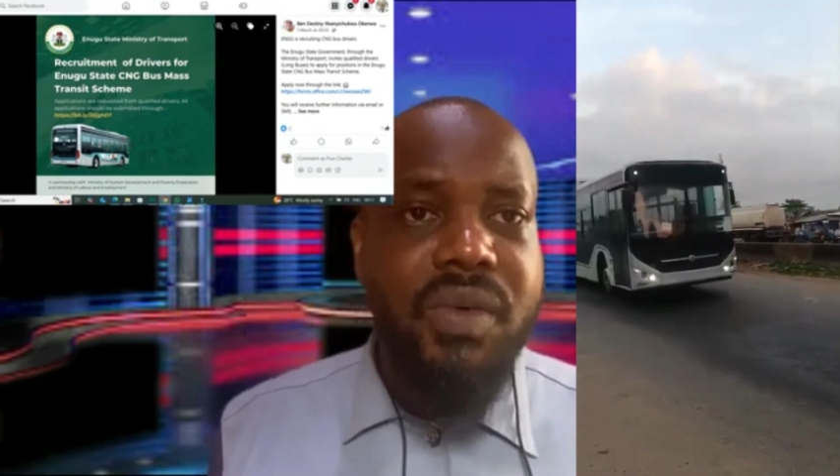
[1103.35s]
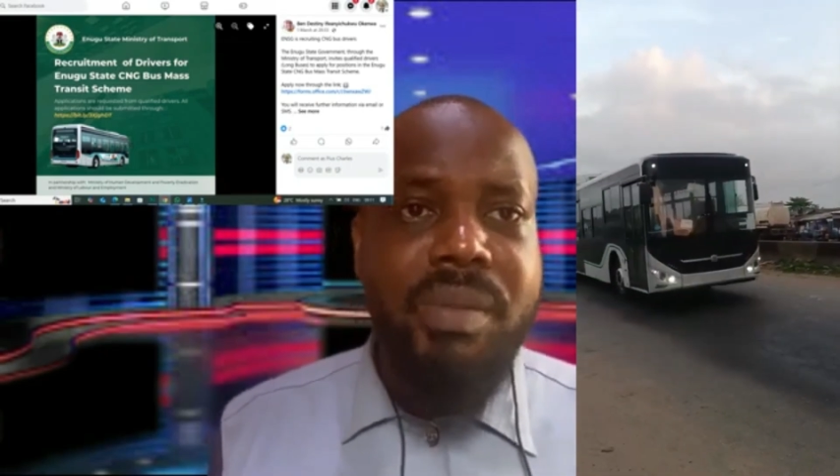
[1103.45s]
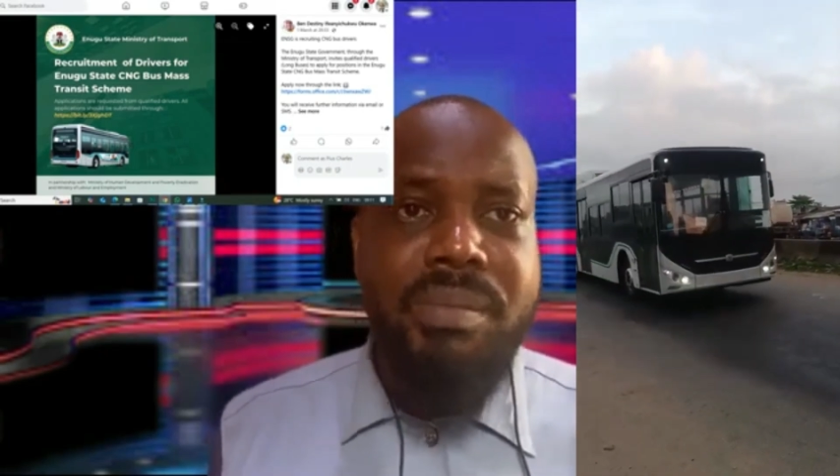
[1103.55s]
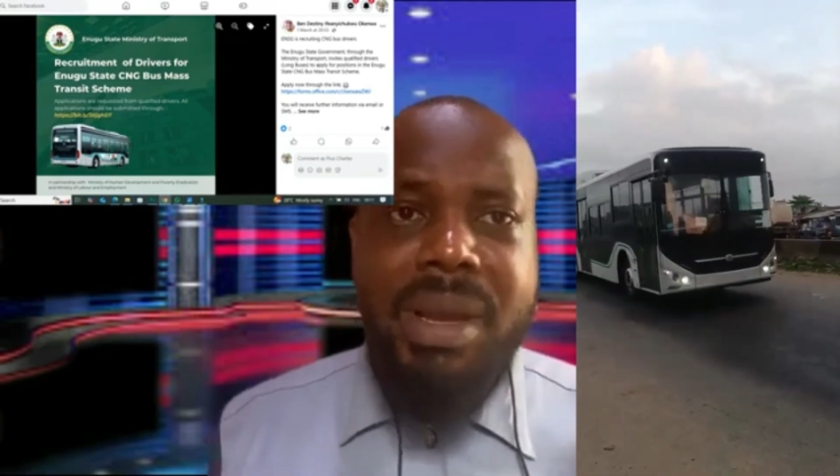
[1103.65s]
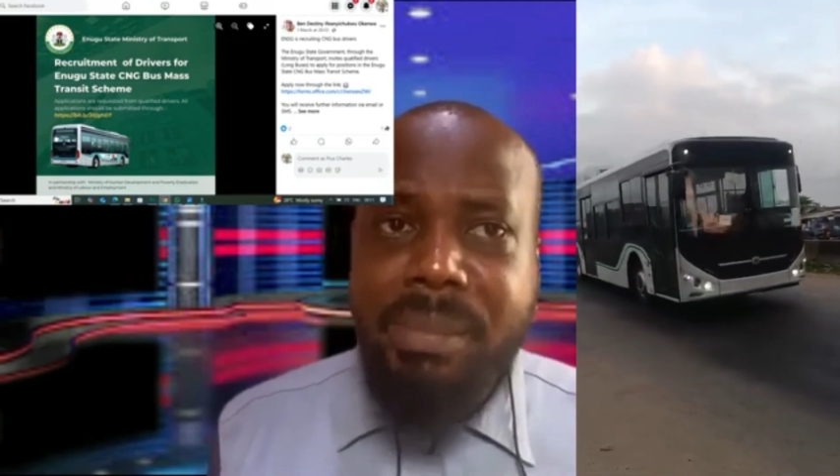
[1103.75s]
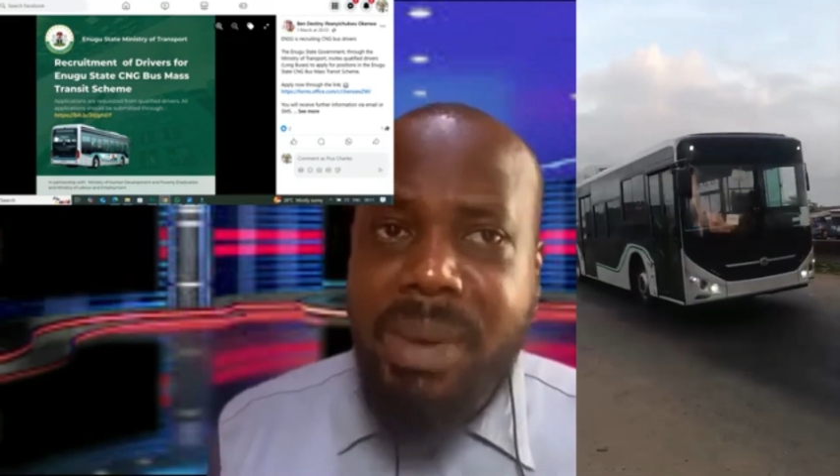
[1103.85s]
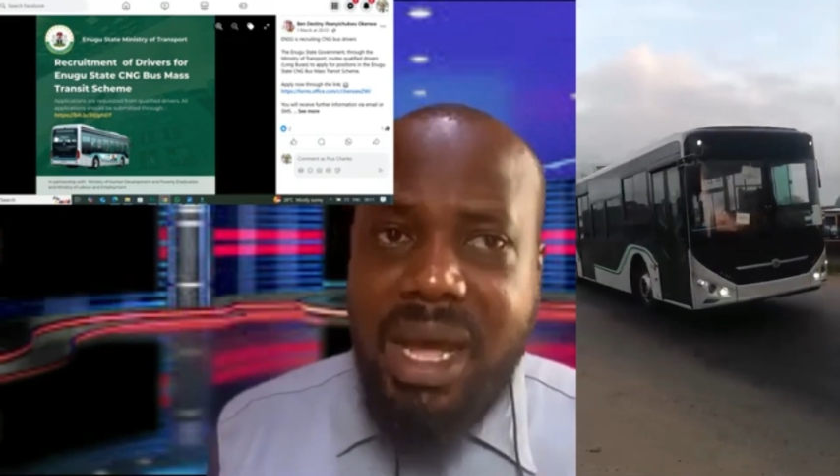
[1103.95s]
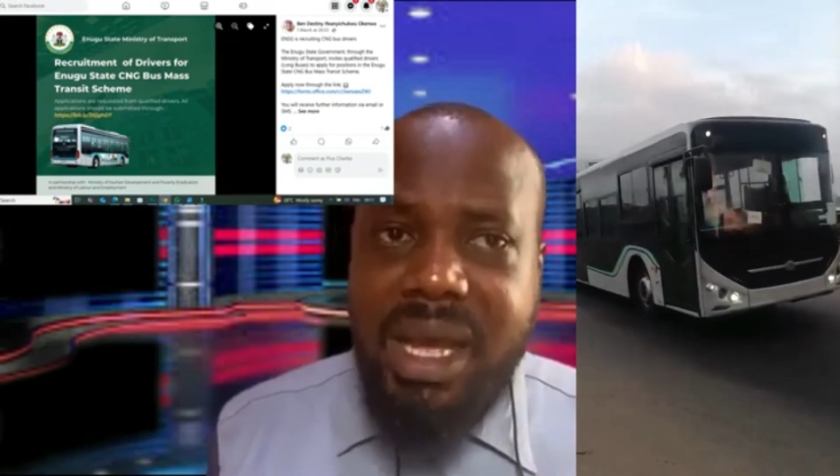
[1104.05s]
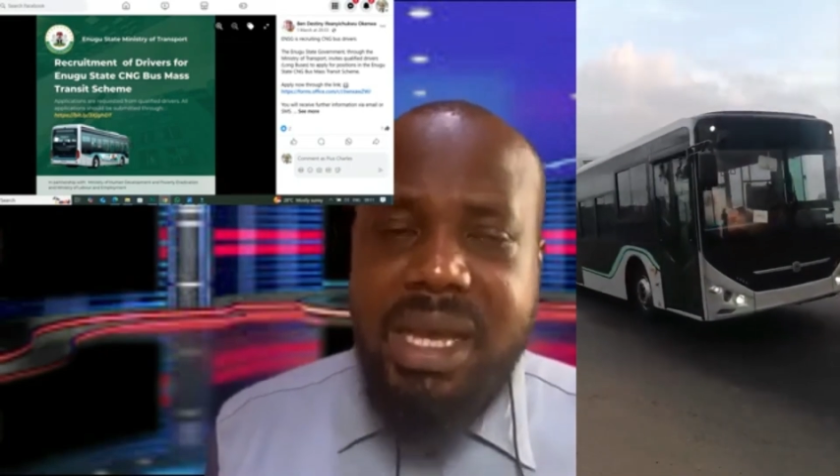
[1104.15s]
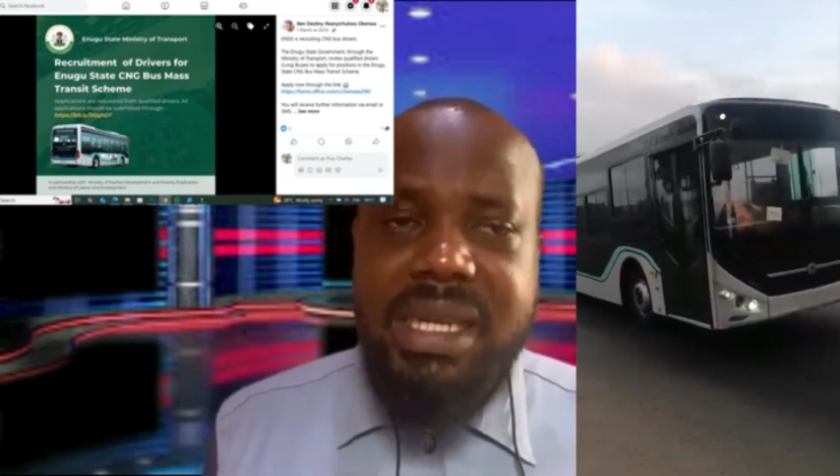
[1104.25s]

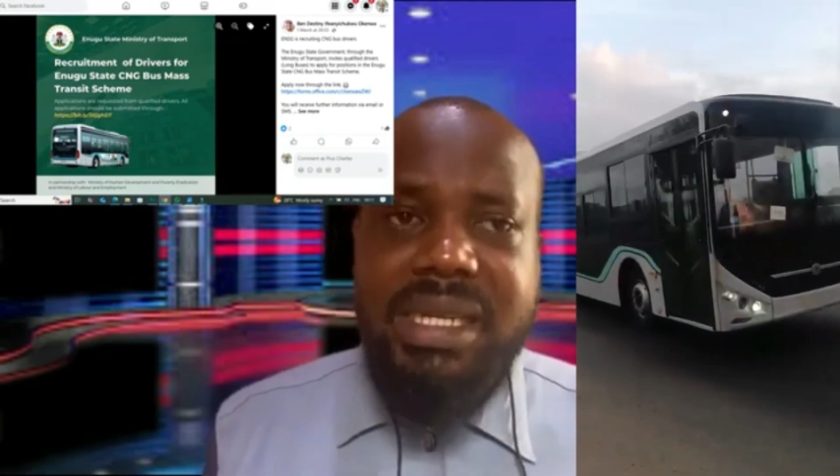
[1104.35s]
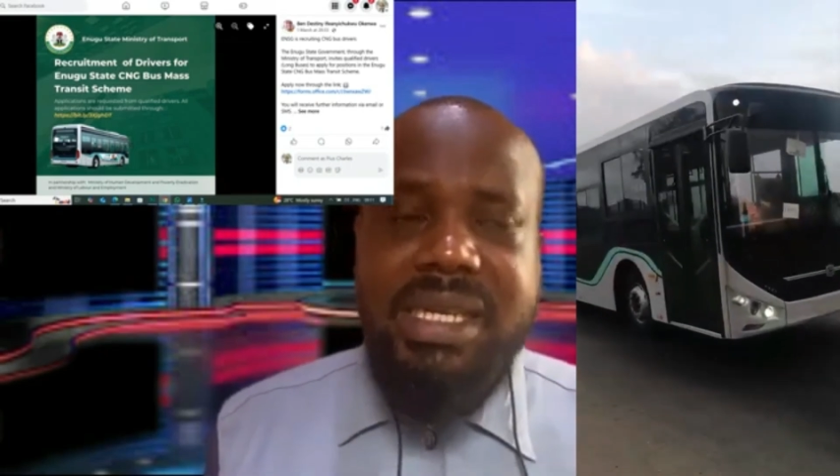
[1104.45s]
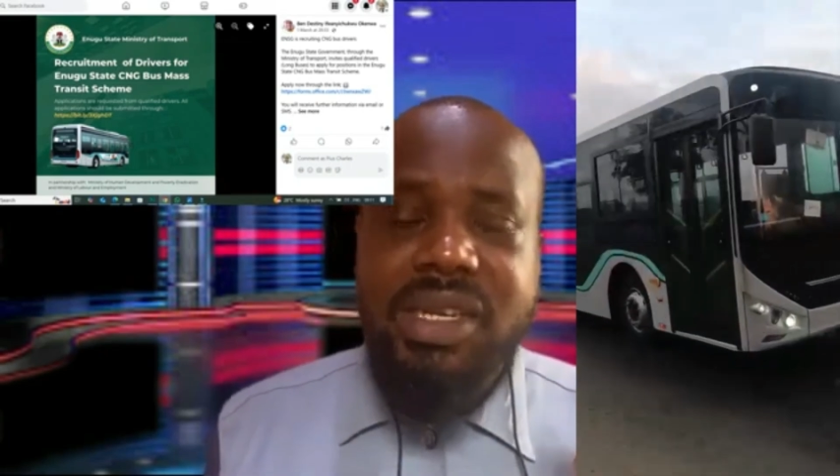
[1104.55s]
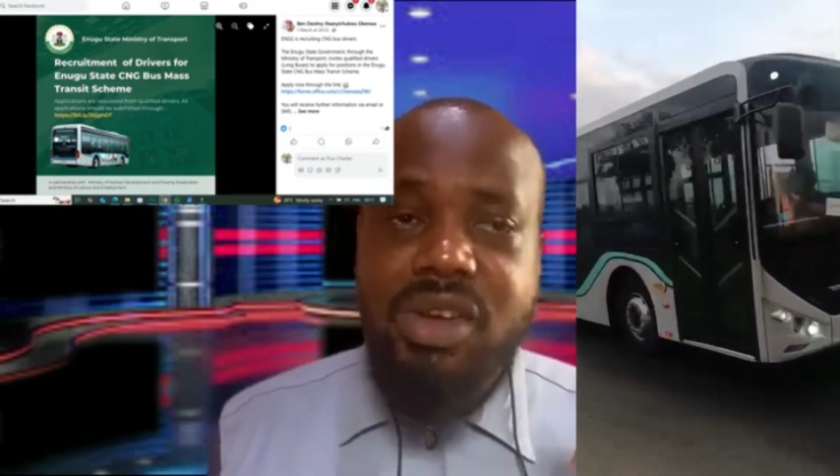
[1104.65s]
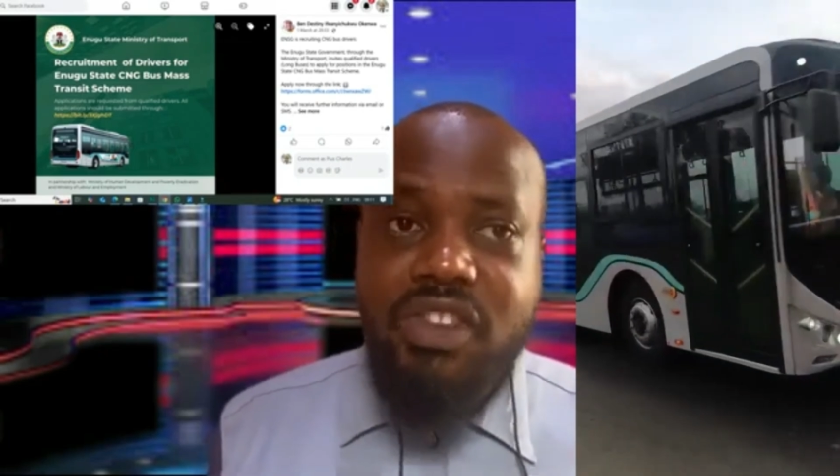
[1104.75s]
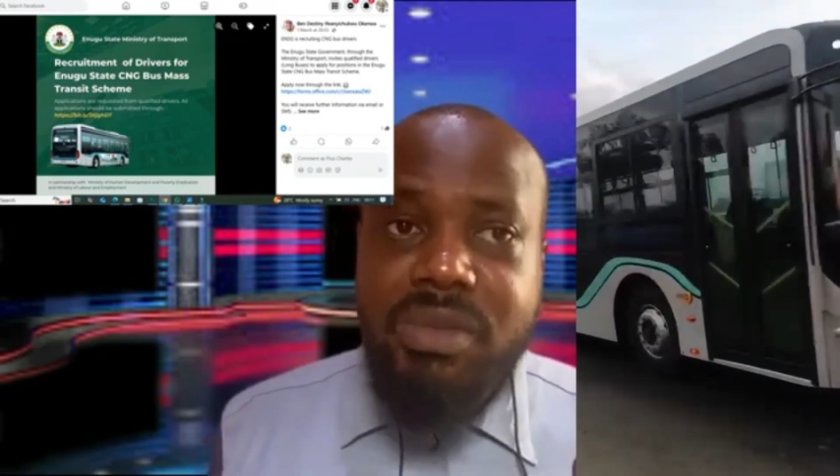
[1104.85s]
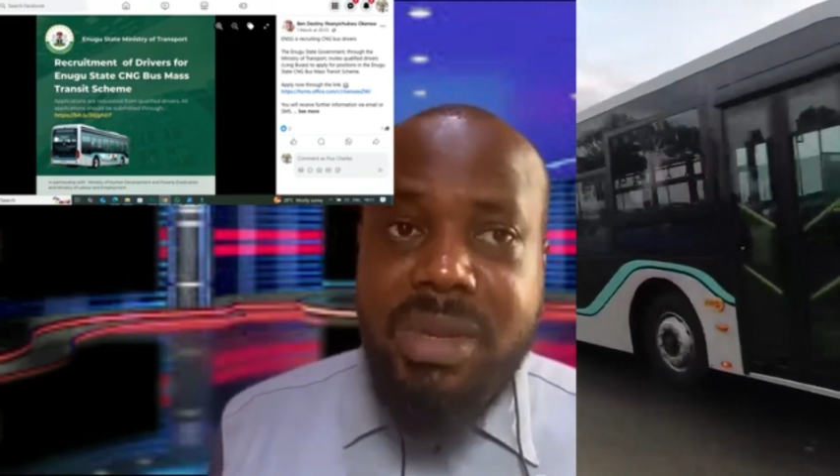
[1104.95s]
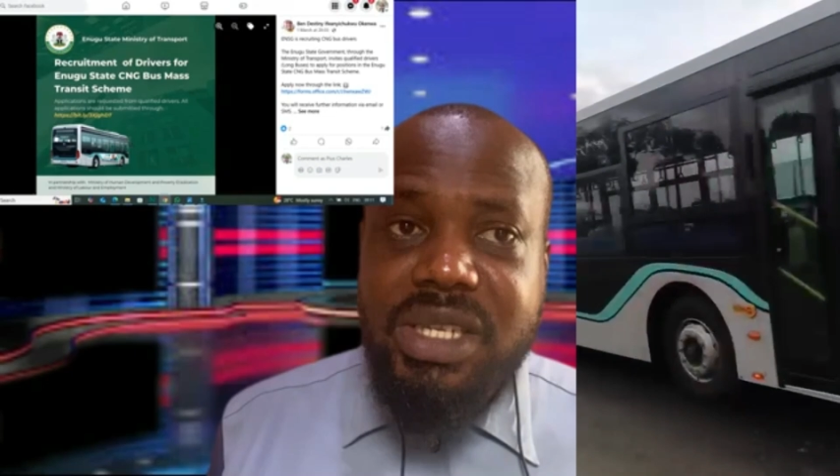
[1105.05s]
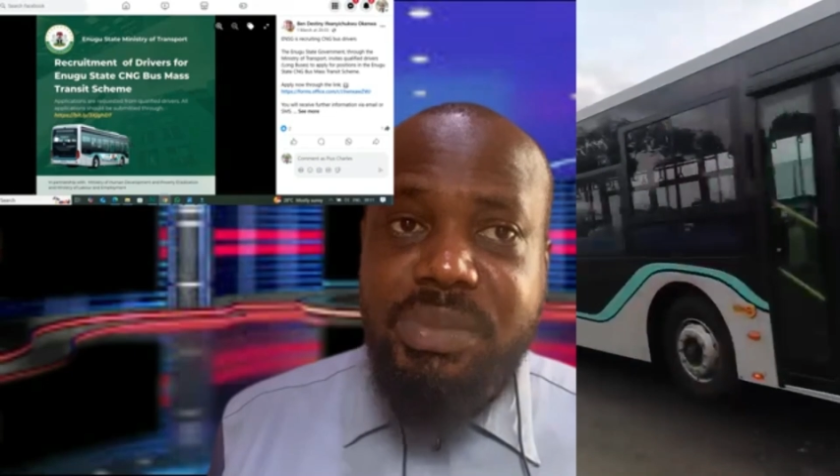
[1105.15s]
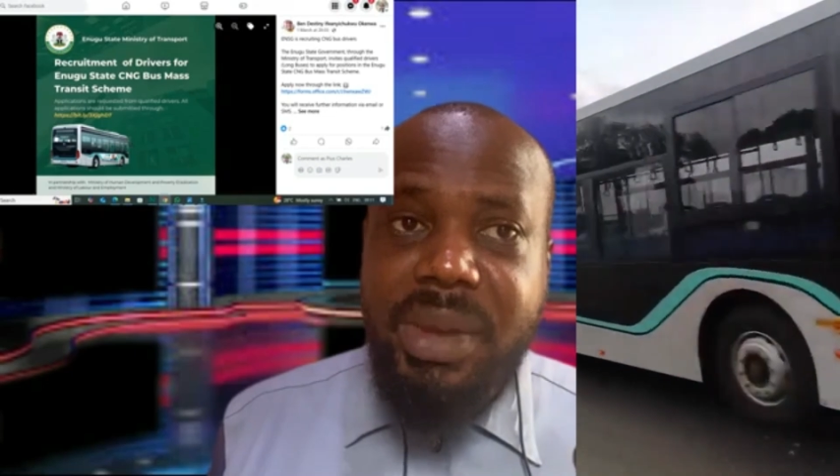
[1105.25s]
Remember that the
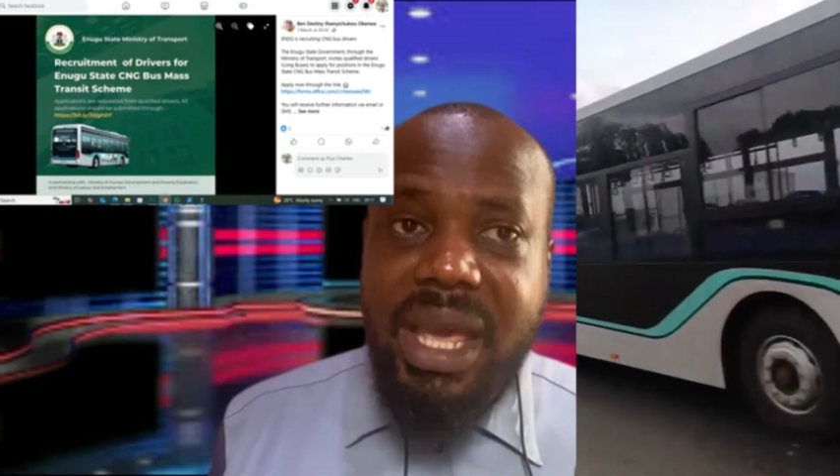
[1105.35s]
government